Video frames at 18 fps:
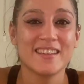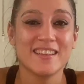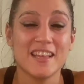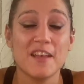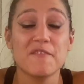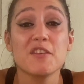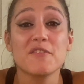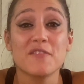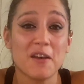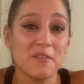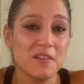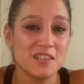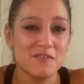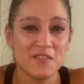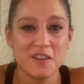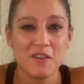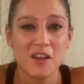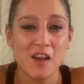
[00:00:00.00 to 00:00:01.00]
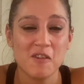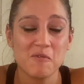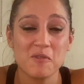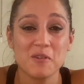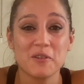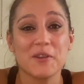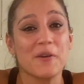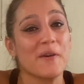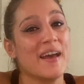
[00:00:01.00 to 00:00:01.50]
If you found this video
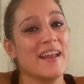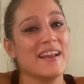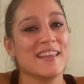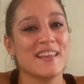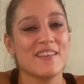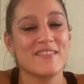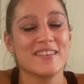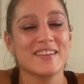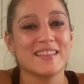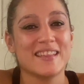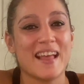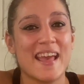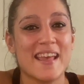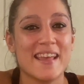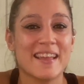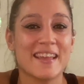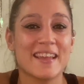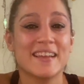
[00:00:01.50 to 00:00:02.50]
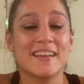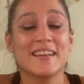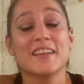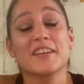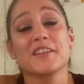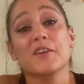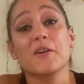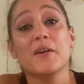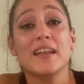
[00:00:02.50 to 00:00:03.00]
helpful, go ahead and give it a like.
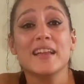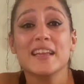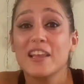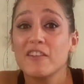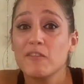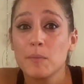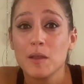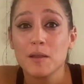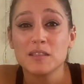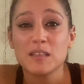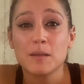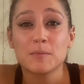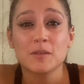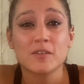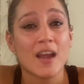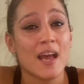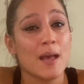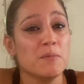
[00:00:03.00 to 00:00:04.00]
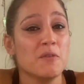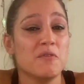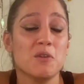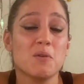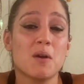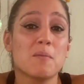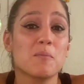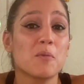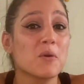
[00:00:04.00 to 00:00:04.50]
Go ahead and give me a subscribe if you
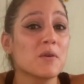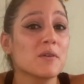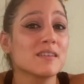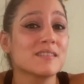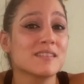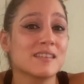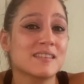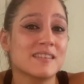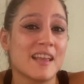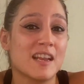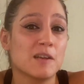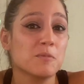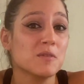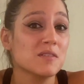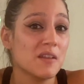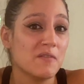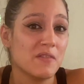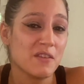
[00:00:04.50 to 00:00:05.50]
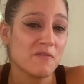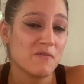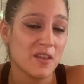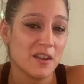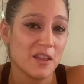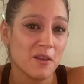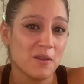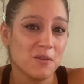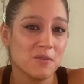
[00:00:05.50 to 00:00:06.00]
want more sustainable living
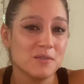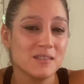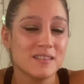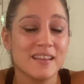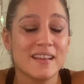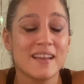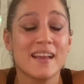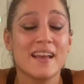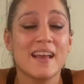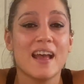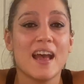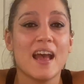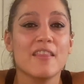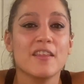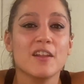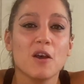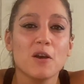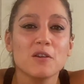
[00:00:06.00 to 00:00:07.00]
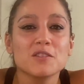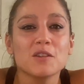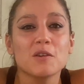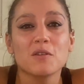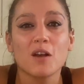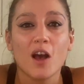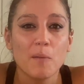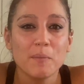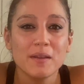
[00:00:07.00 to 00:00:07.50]
videos. And then also
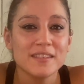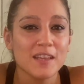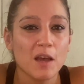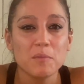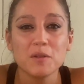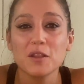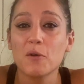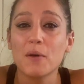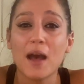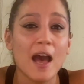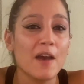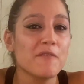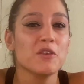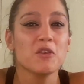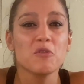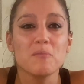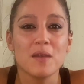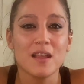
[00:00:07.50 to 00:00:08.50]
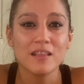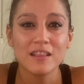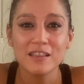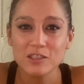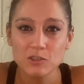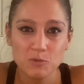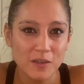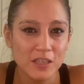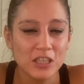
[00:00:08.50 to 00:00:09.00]
comment down below, have you made the
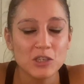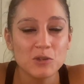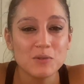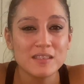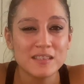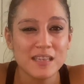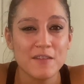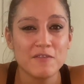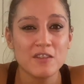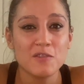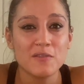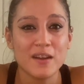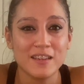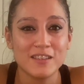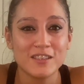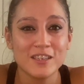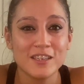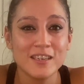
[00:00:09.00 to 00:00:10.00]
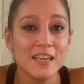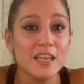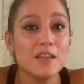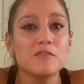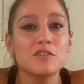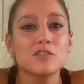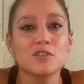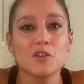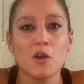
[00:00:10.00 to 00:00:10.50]
switch to a safety razor? If
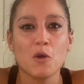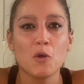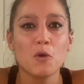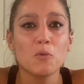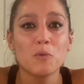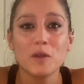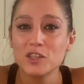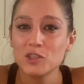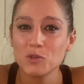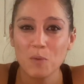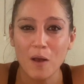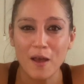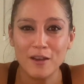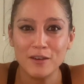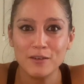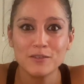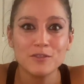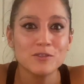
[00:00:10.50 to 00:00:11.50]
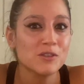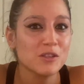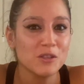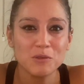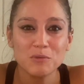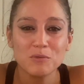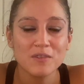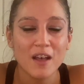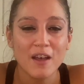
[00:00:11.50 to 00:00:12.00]
so, which one? Do
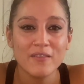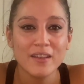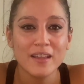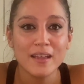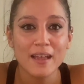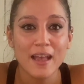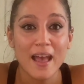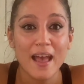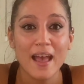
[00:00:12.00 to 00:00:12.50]
you love it?